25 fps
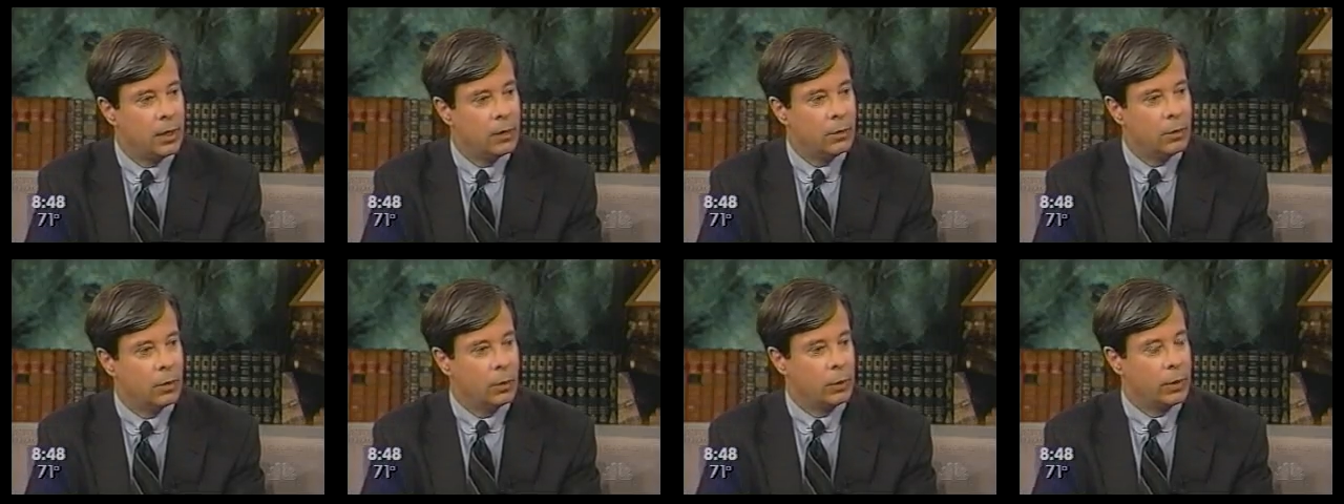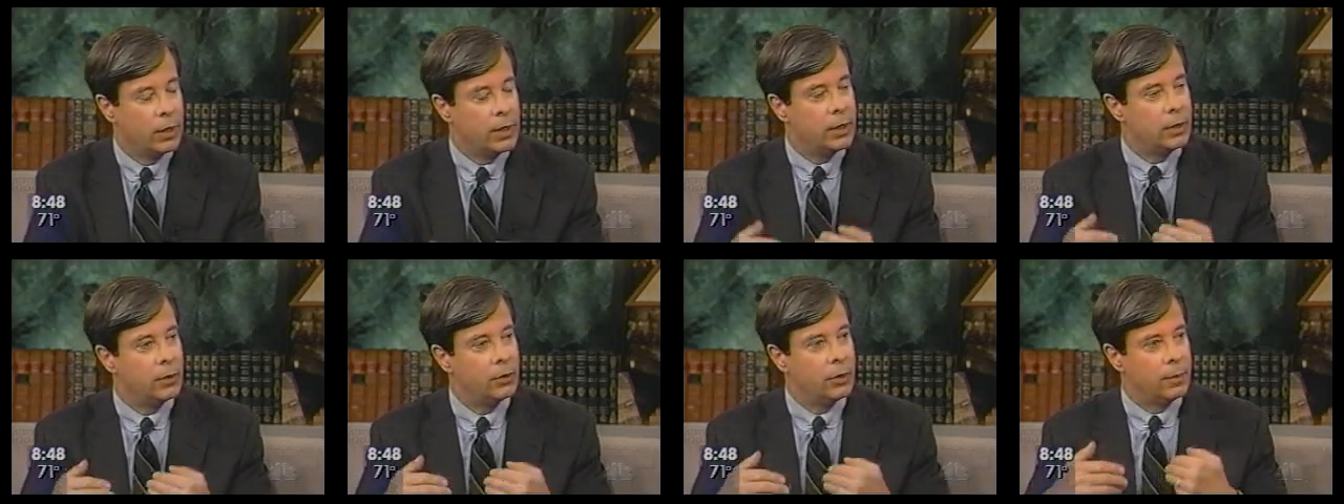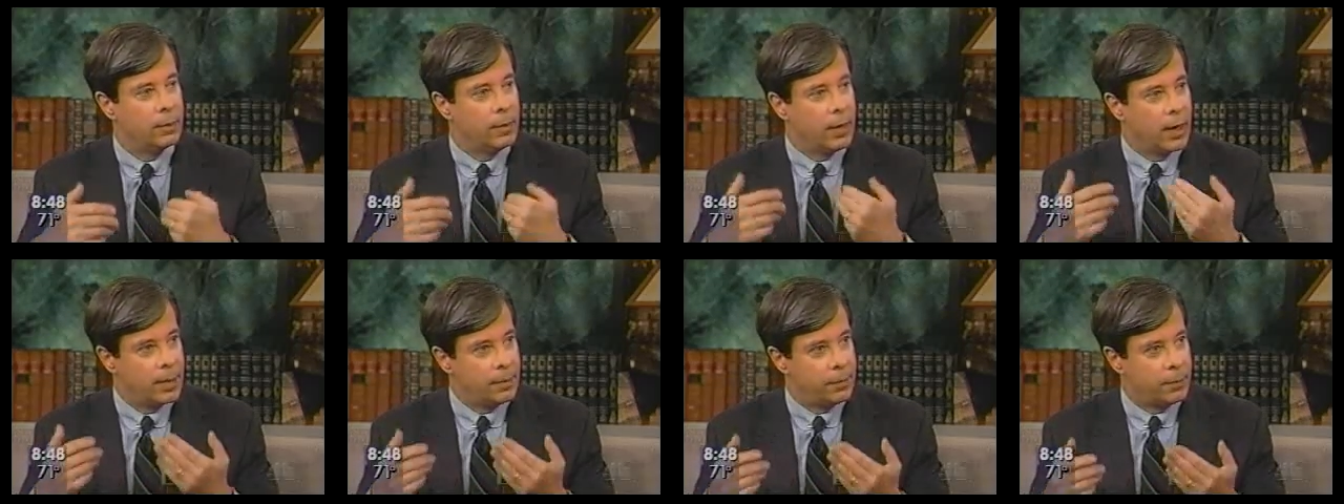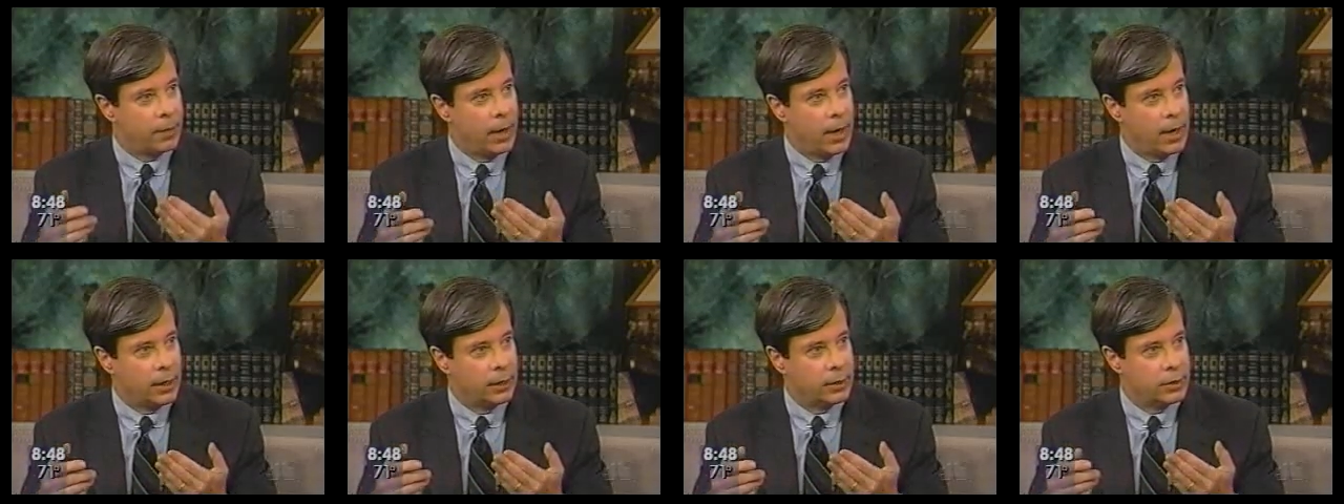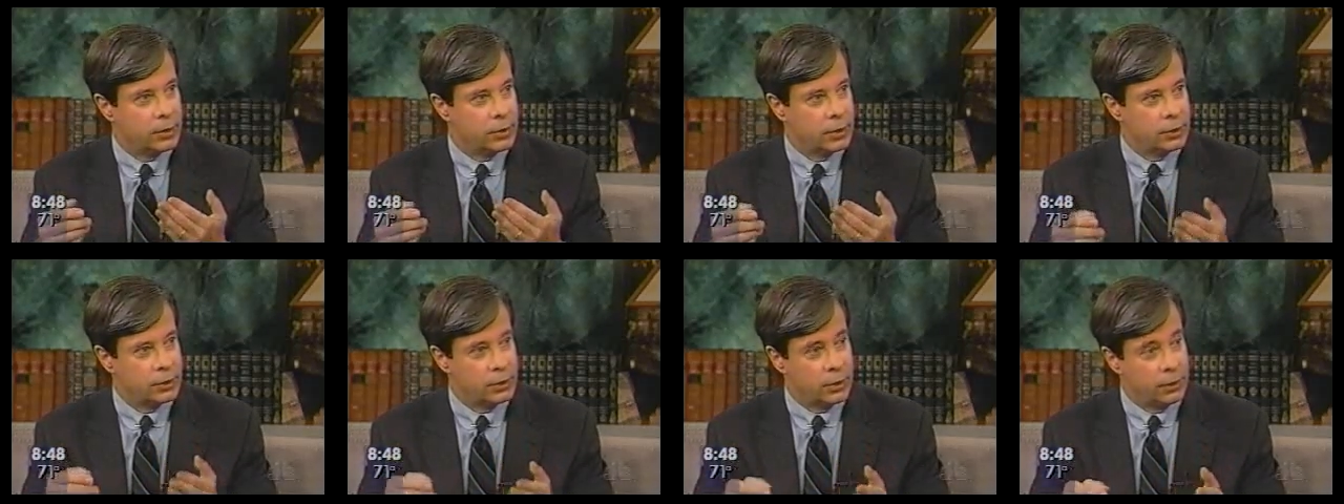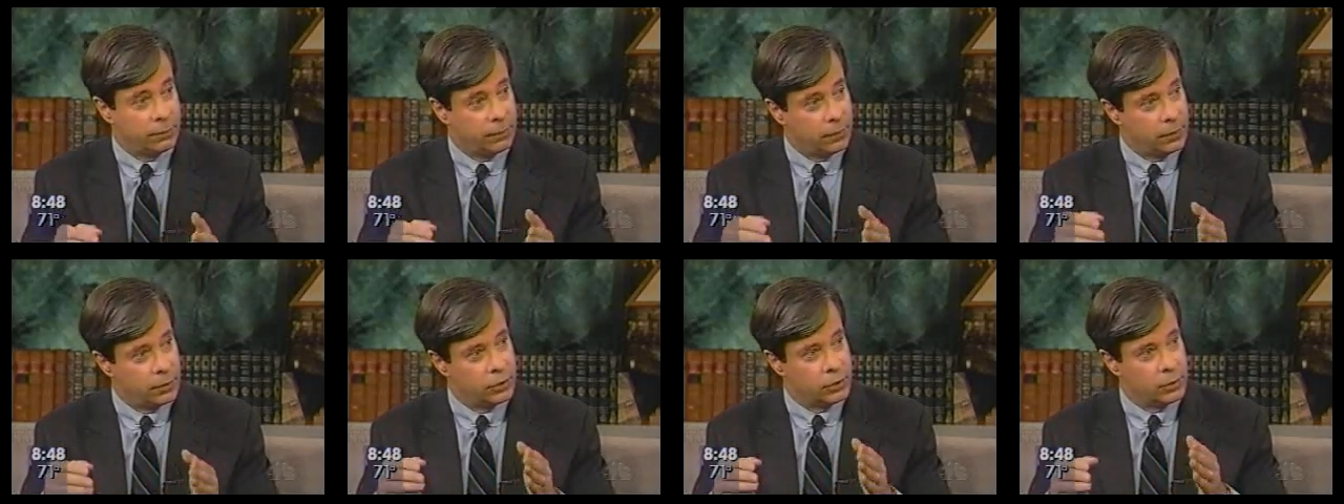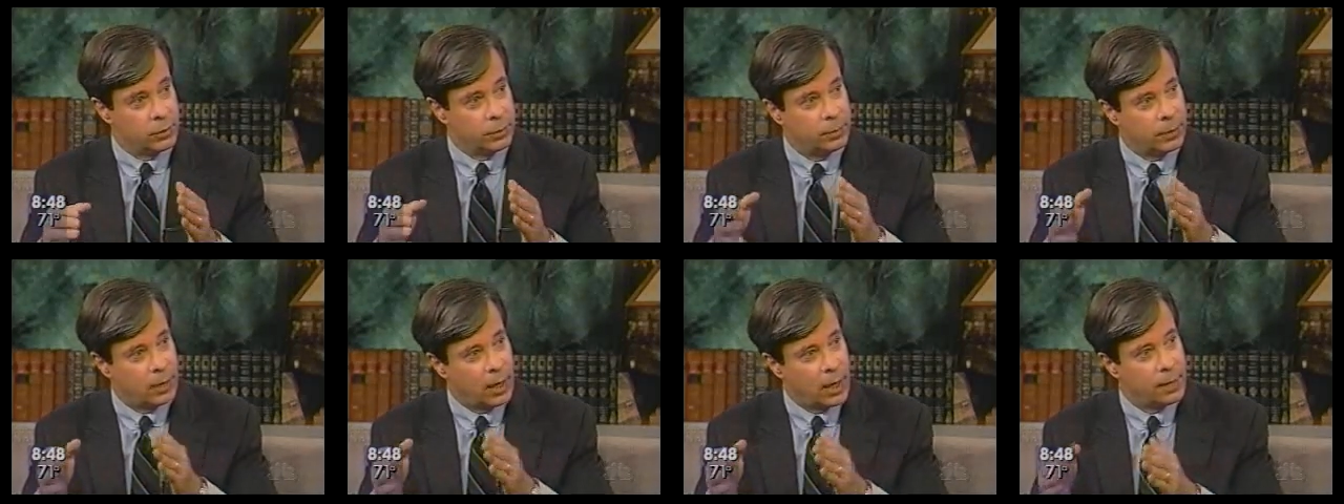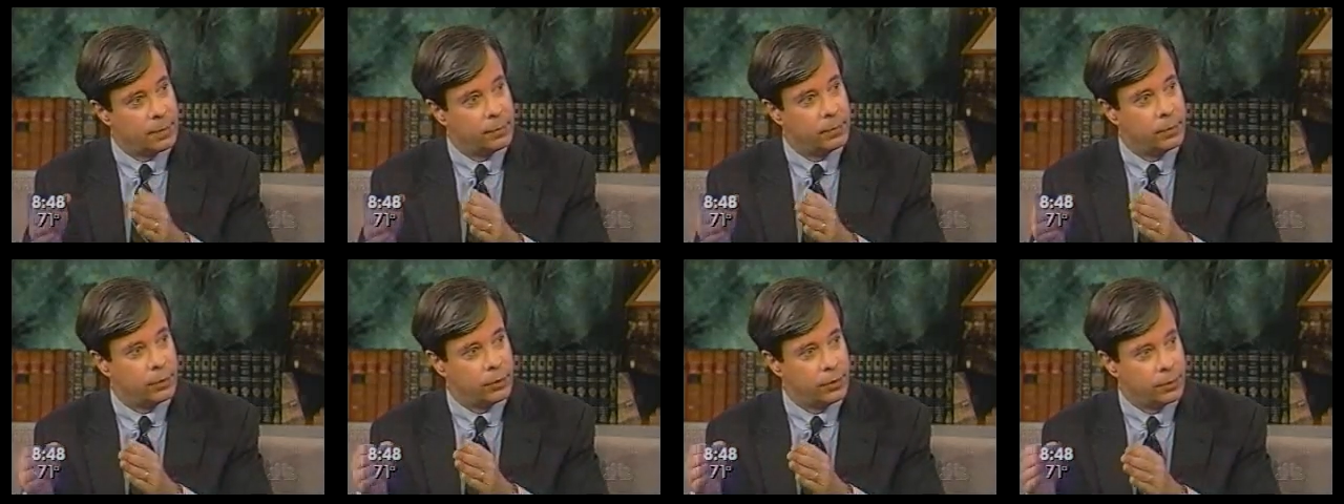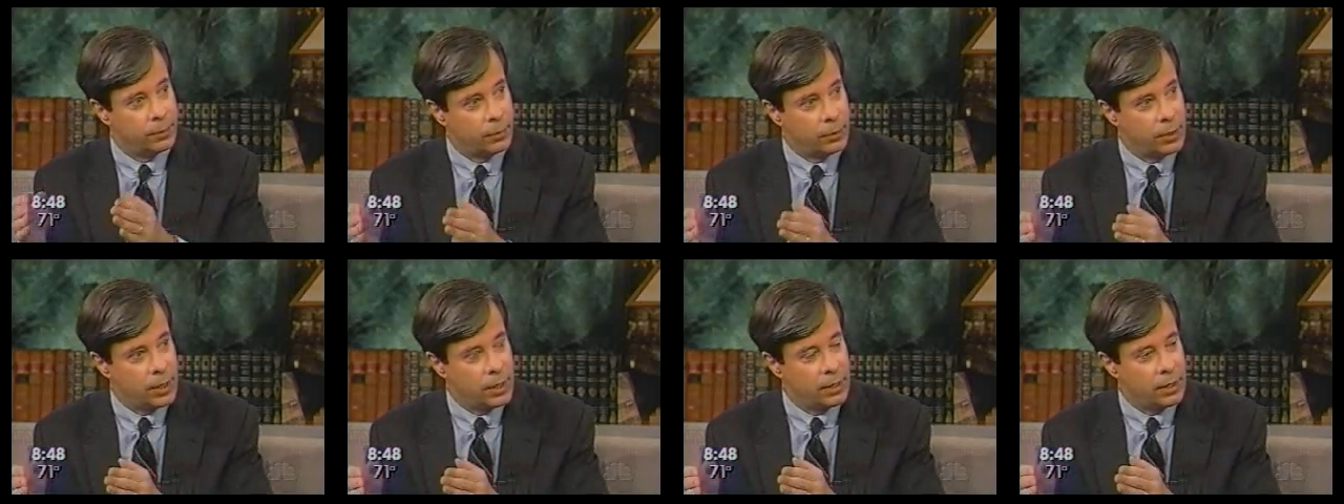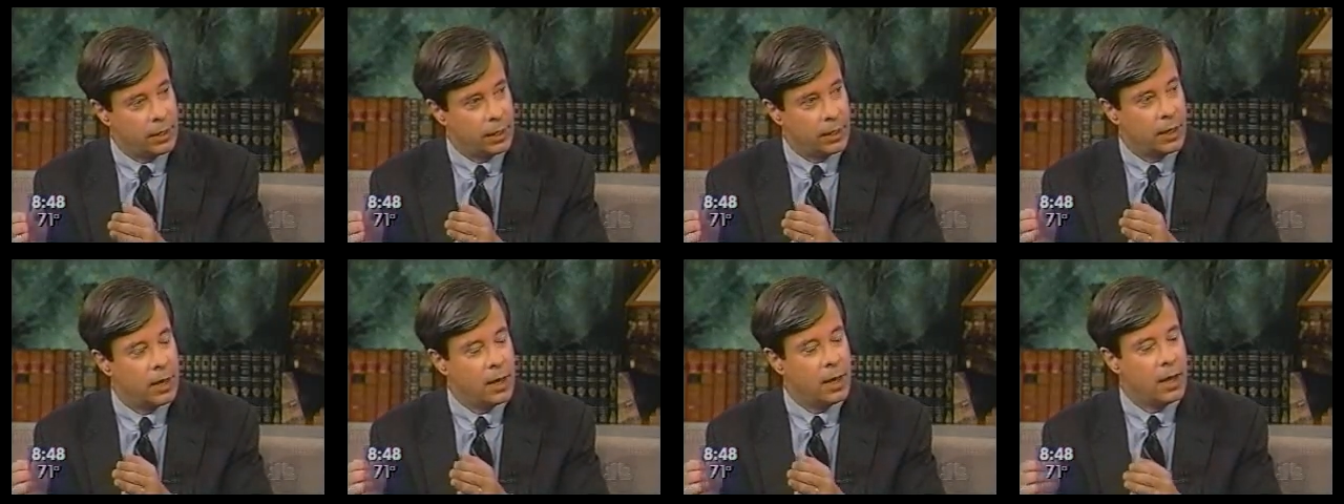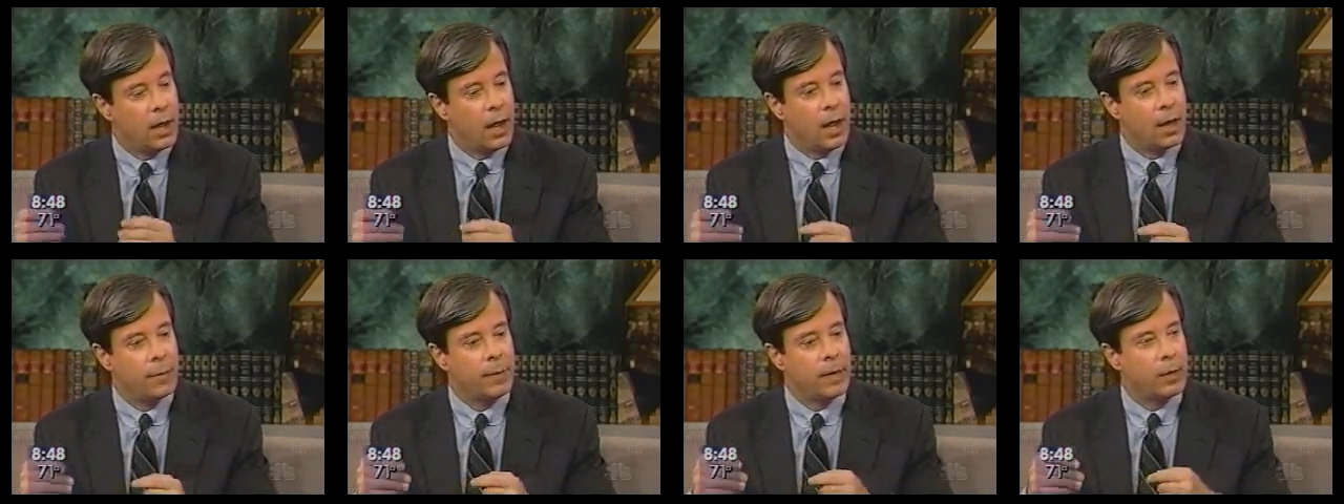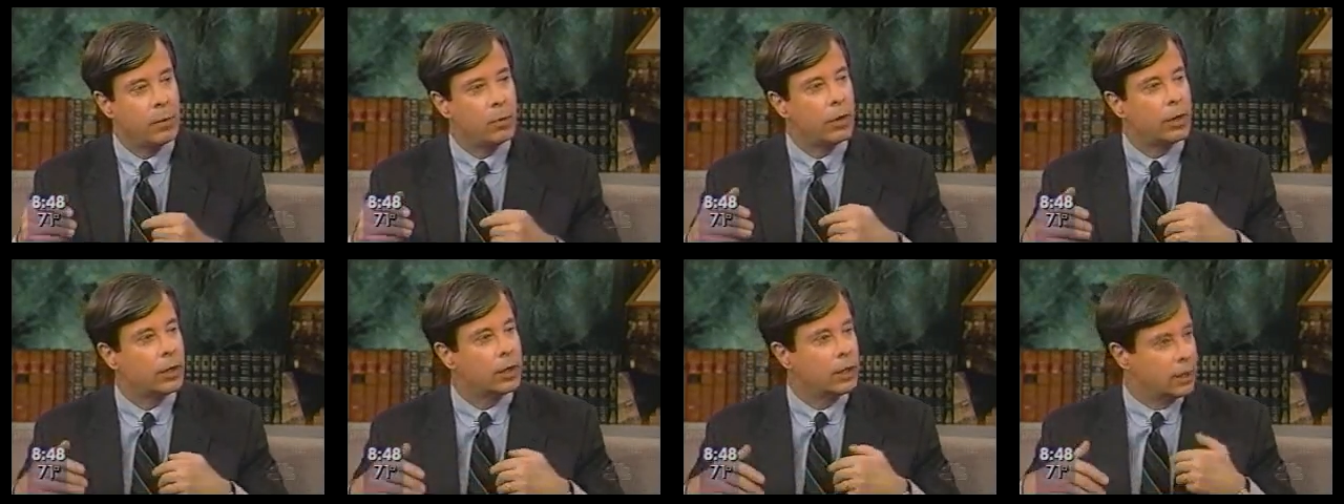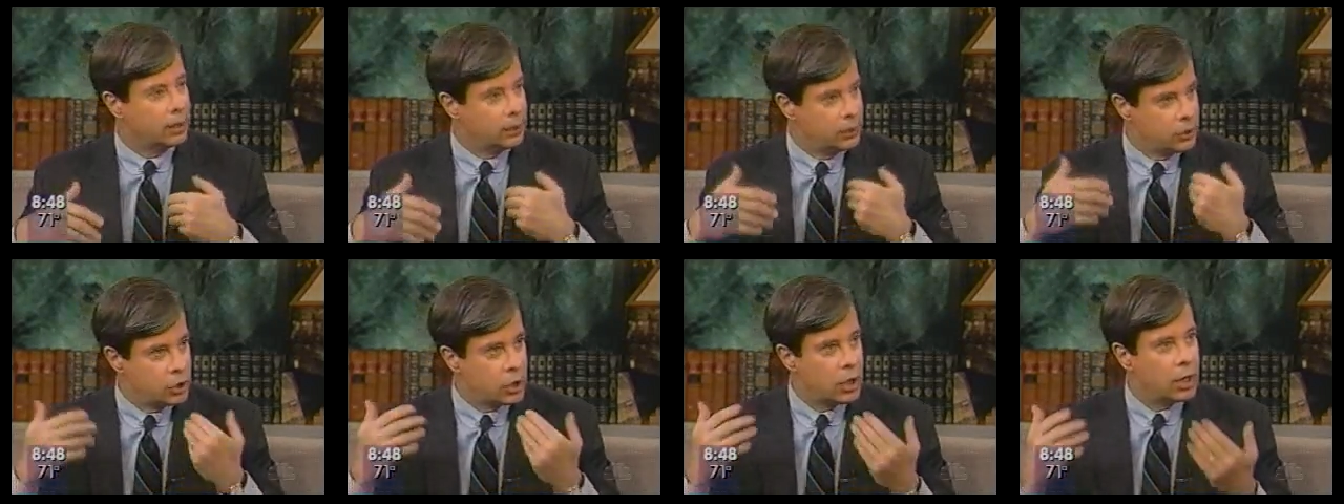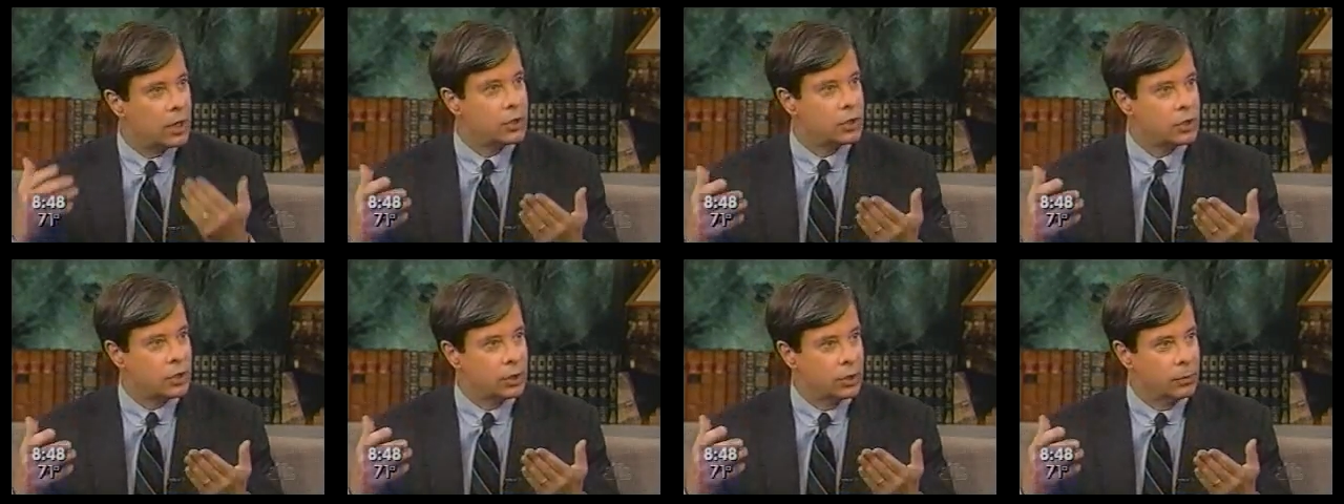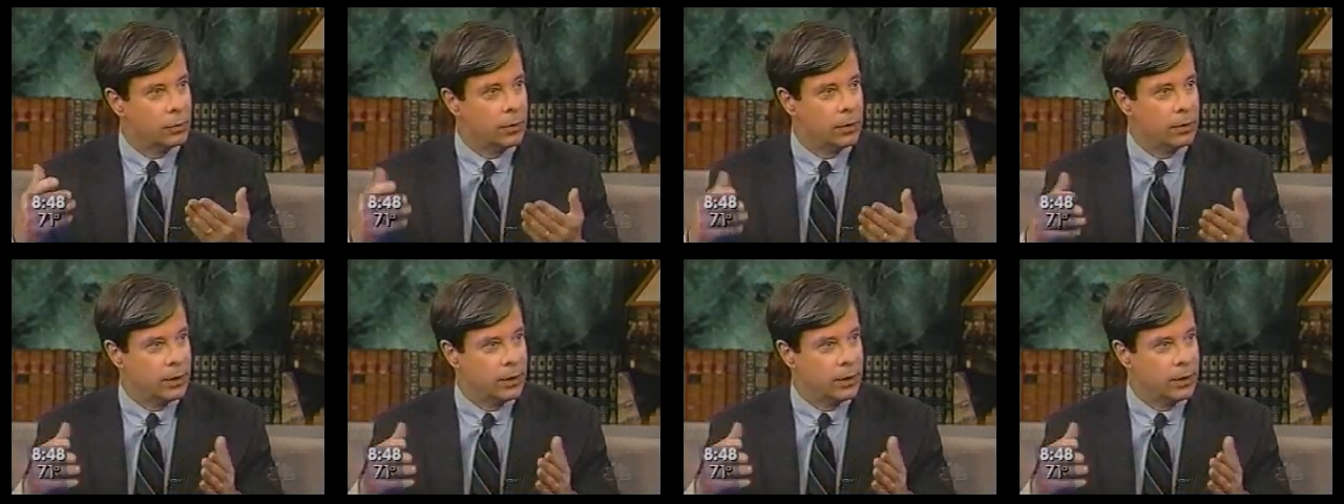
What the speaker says: What we do in my practice is if there's a problem with the breathing, I may work in conjunction